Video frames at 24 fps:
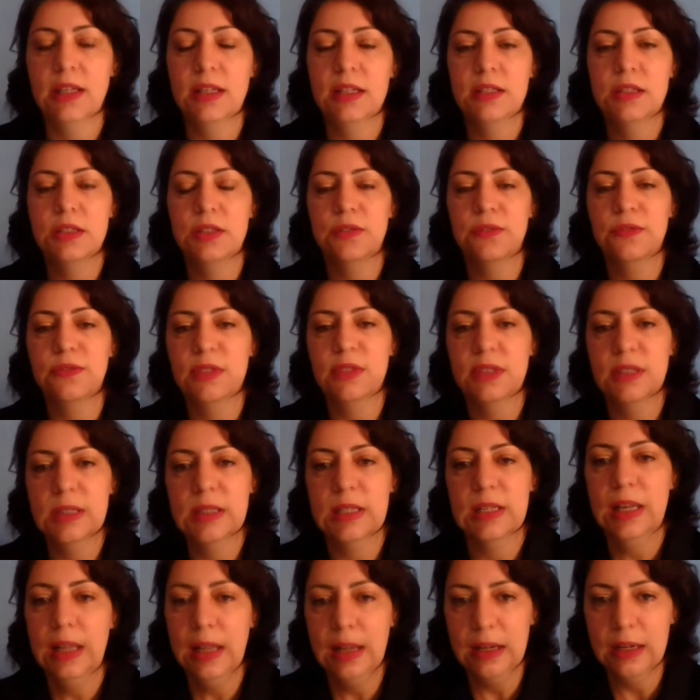and it's your
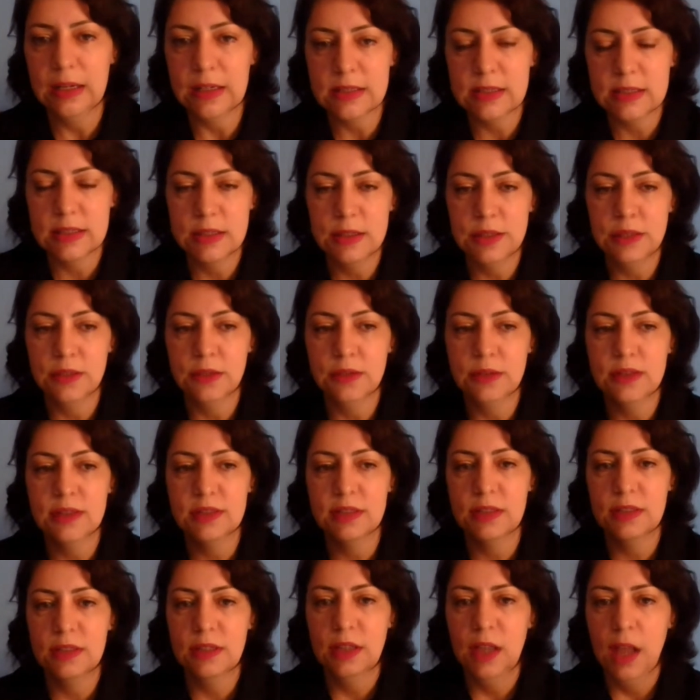first class.
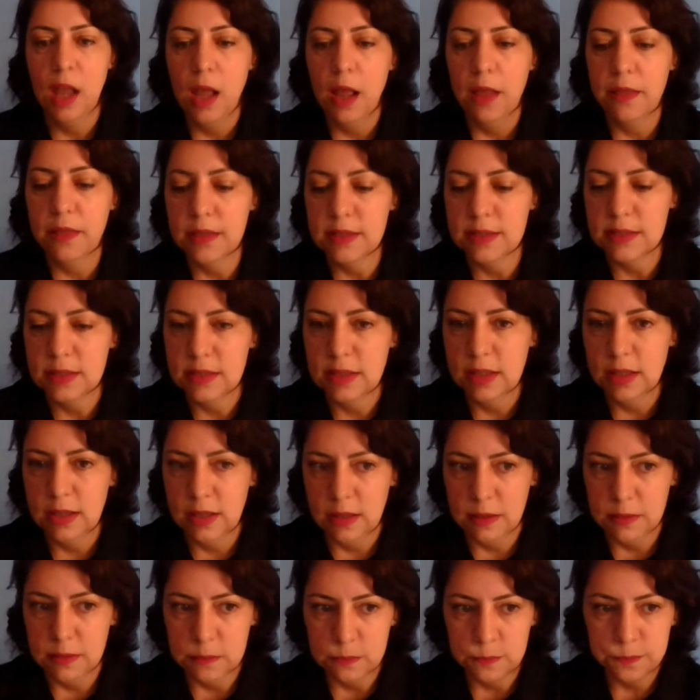There's
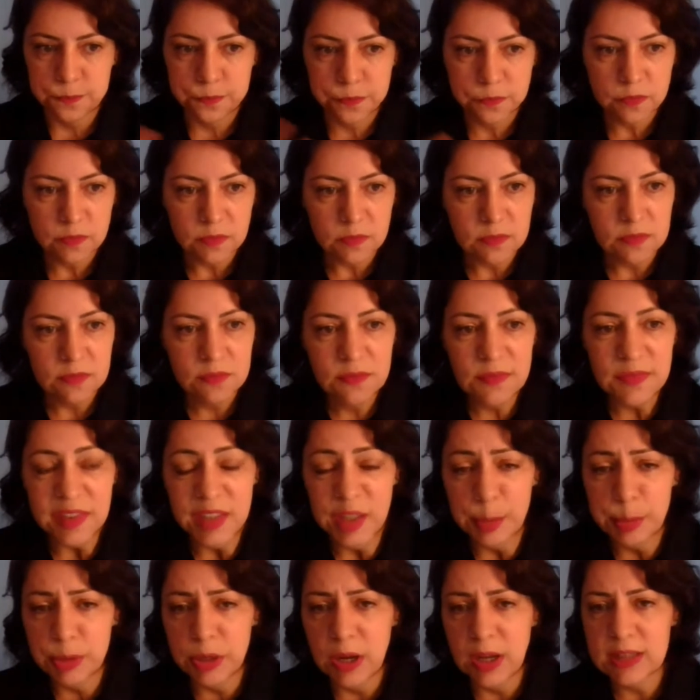a
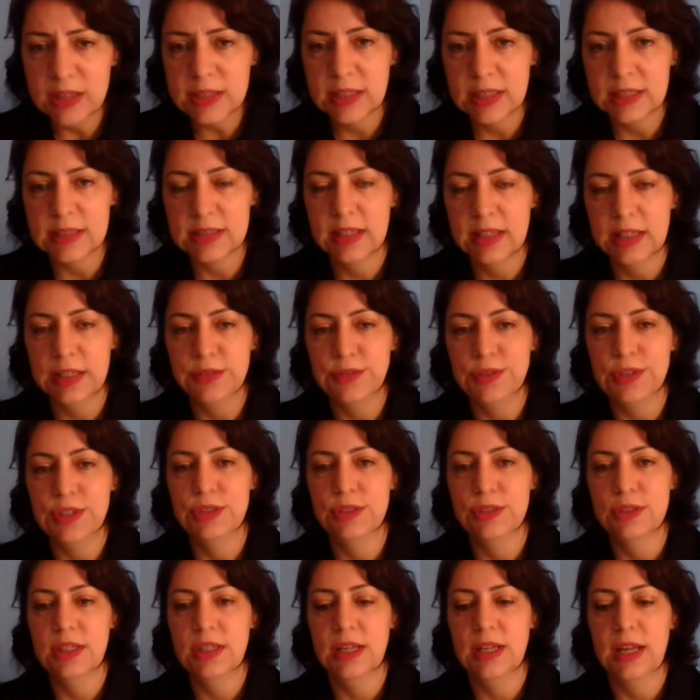process that you need
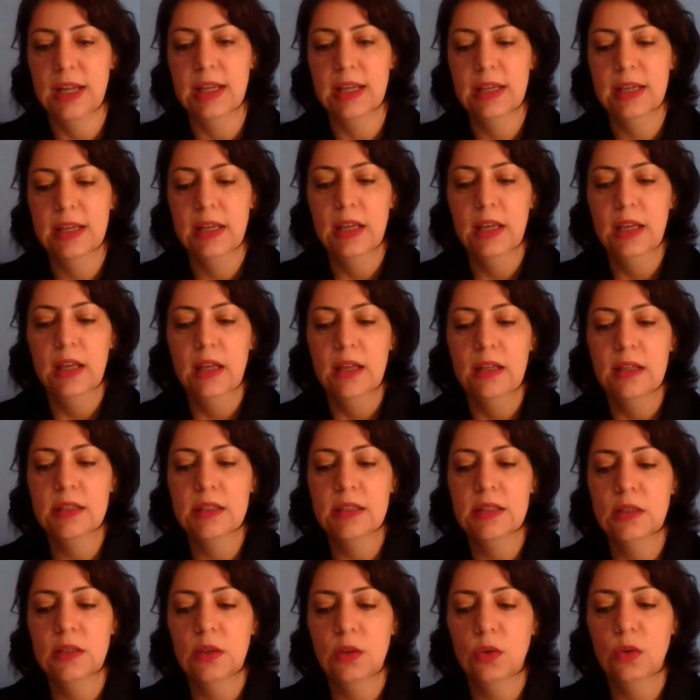to take.
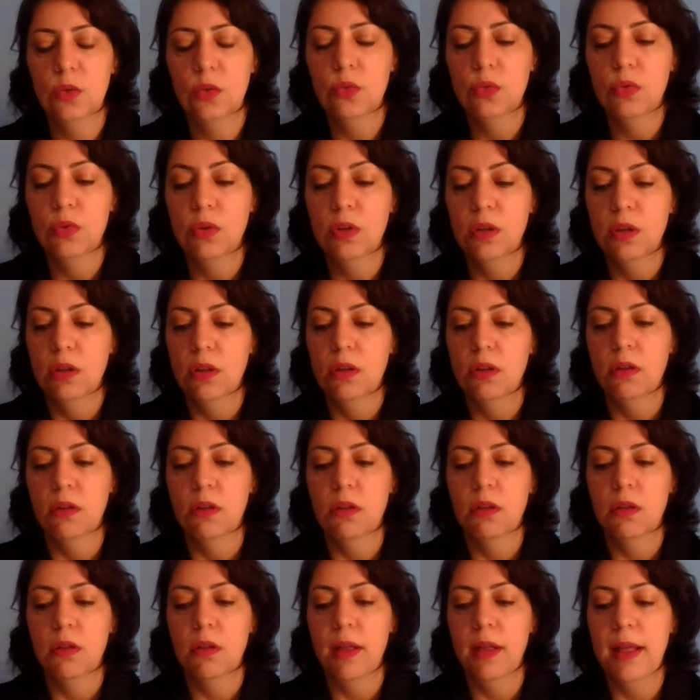So
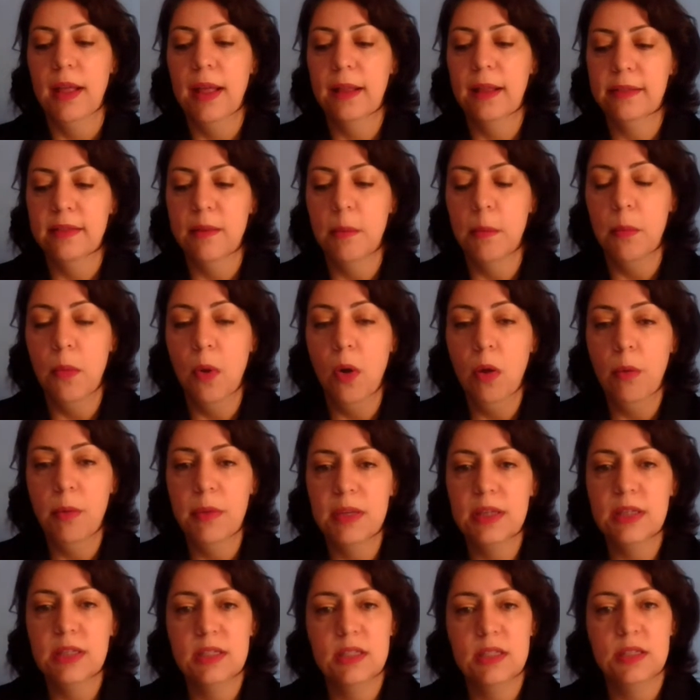at the
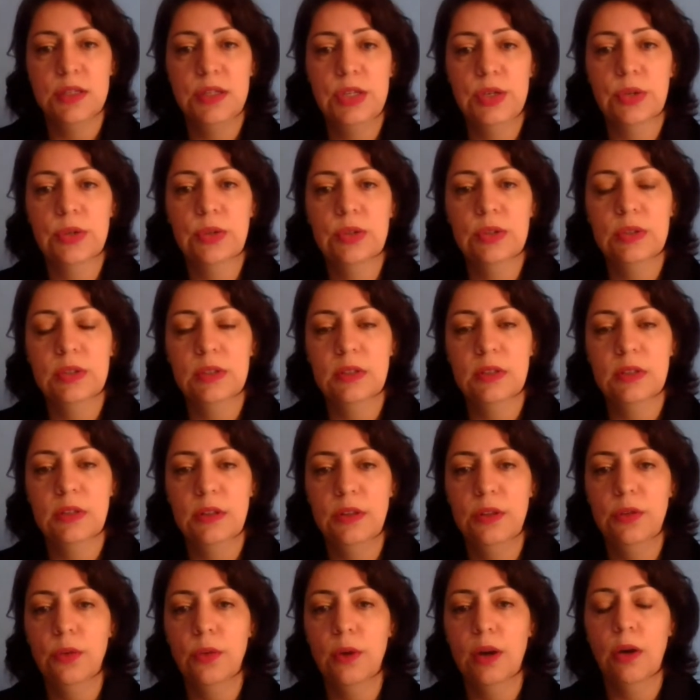moment, you're good,
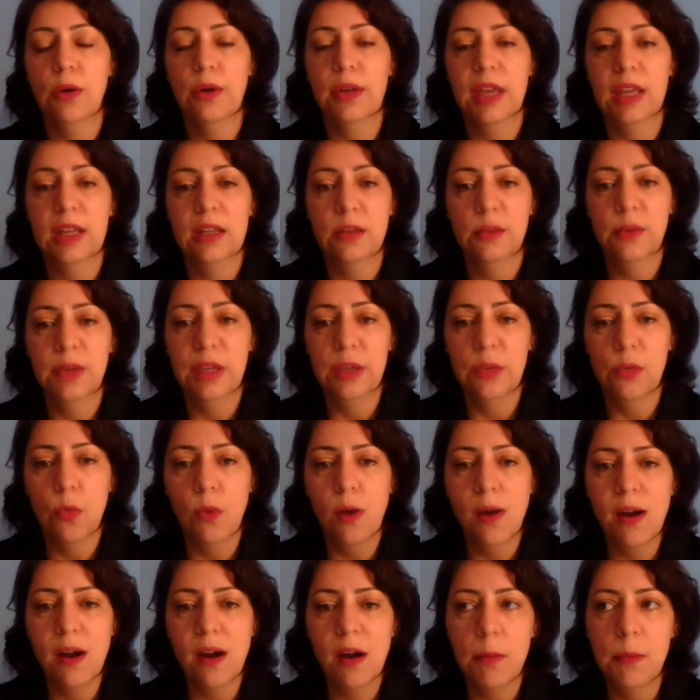you are okay the way you
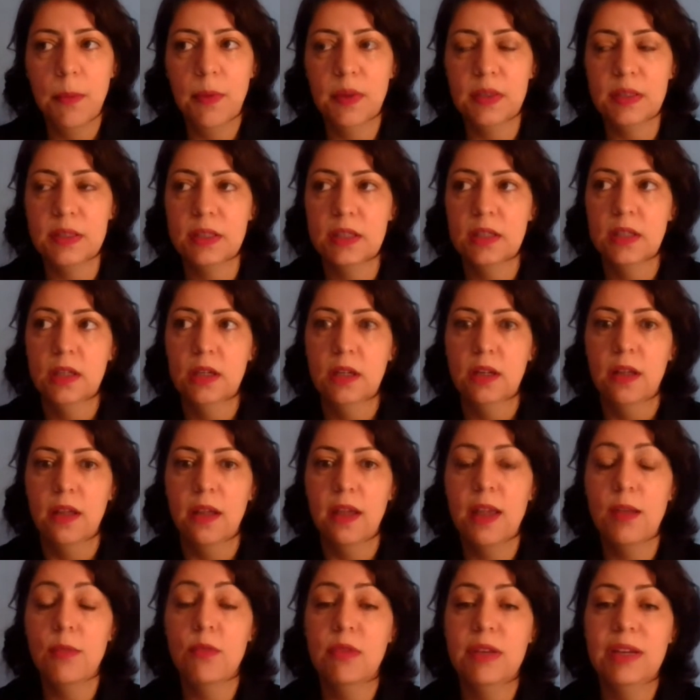are, but
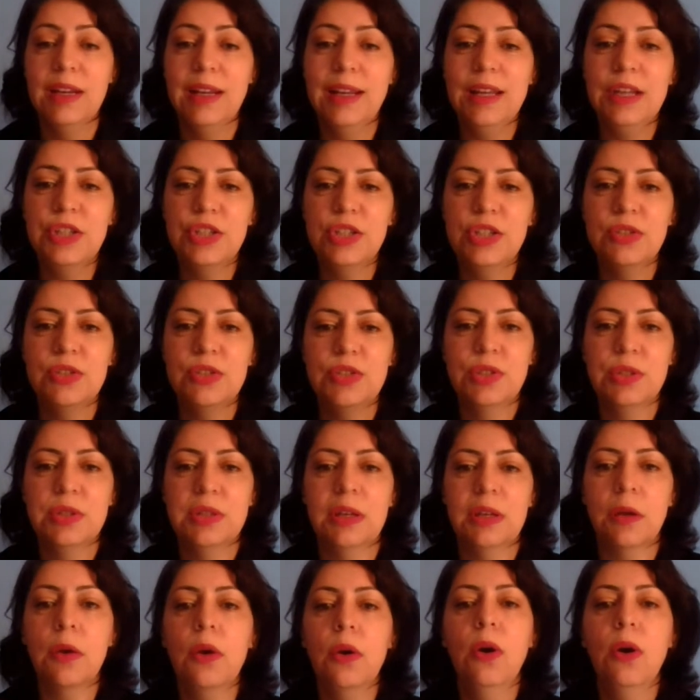in relation to
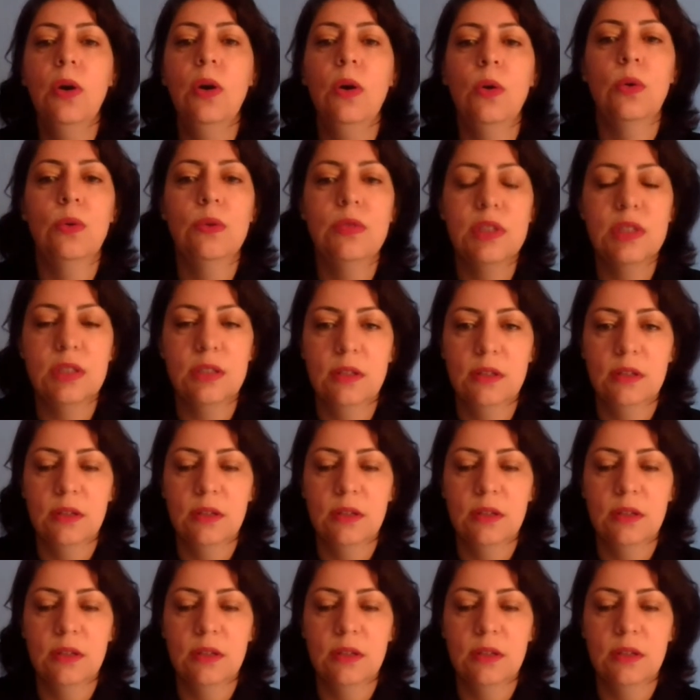the goal,